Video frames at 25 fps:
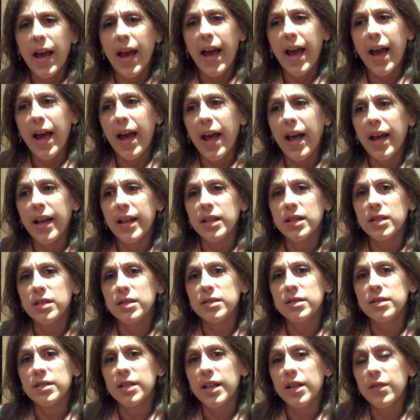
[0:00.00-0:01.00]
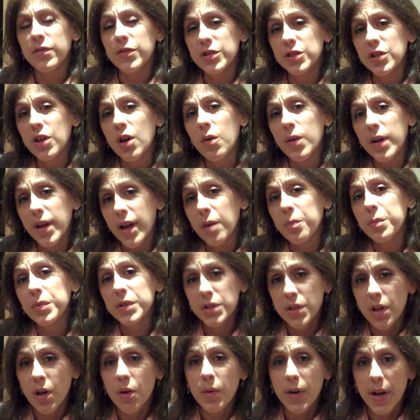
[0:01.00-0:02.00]
And if it's going up,
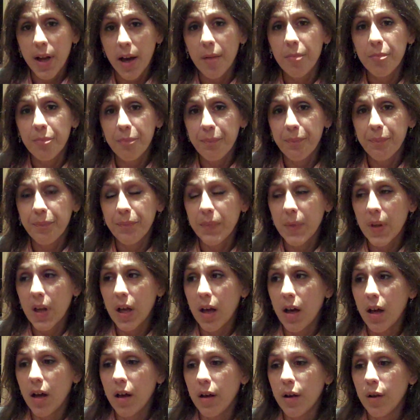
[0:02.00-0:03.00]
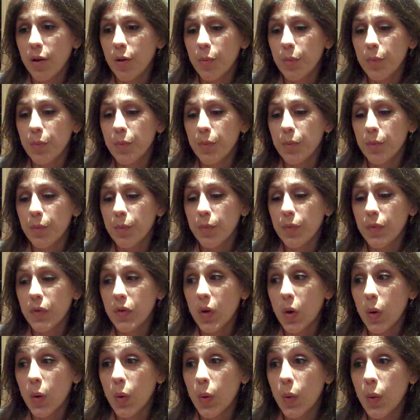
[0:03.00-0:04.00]
it's going up.
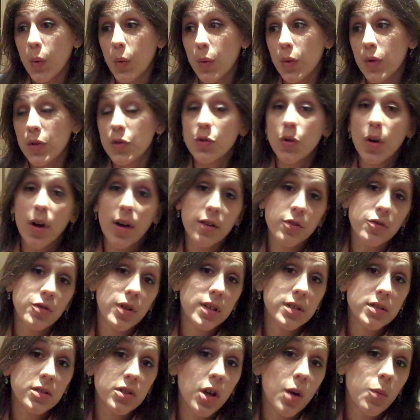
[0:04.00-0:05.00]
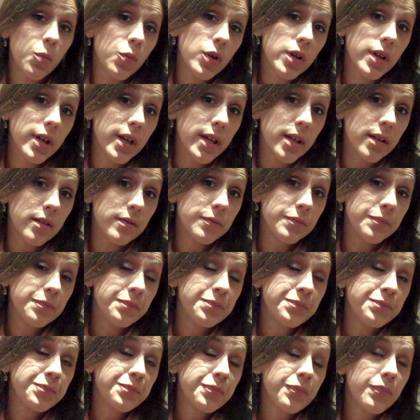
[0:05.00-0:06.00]
So the trial drug stopped working.
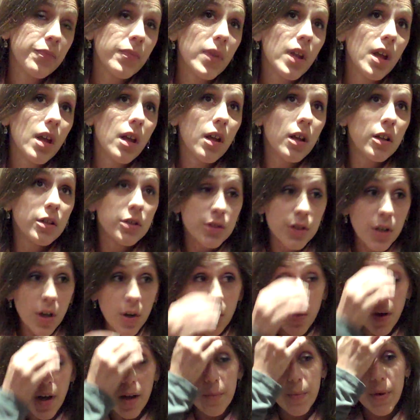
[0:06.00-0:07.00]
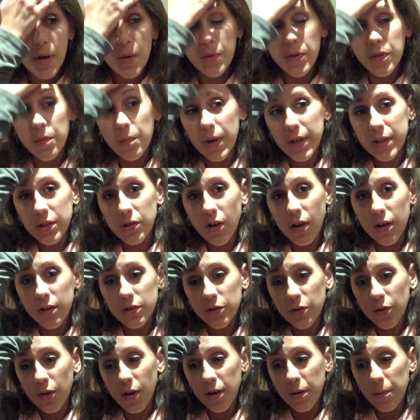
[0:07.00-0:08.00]
So I met with my
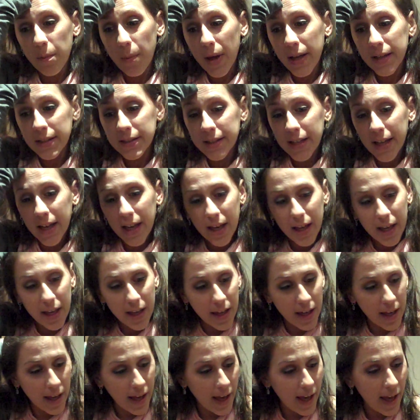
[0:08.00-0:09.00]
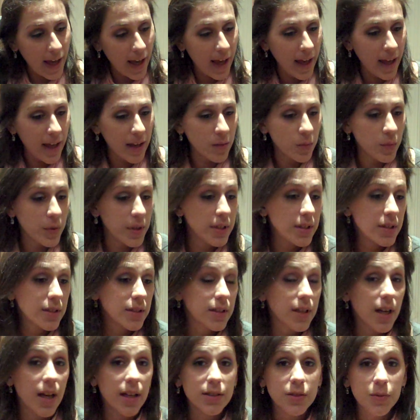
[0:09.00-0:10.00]
doctor on Monday, and we
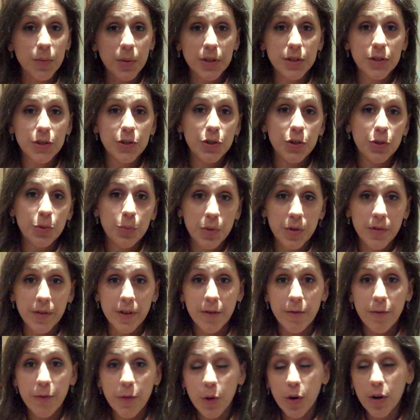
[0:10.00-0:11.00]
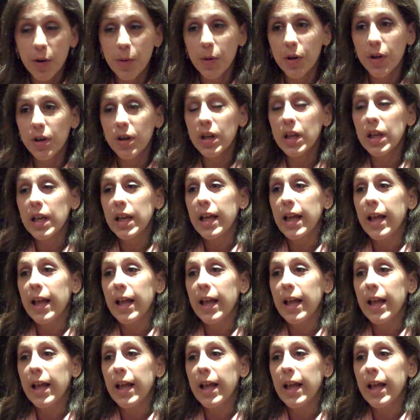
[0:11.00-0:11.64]
discussed what to do moving forward.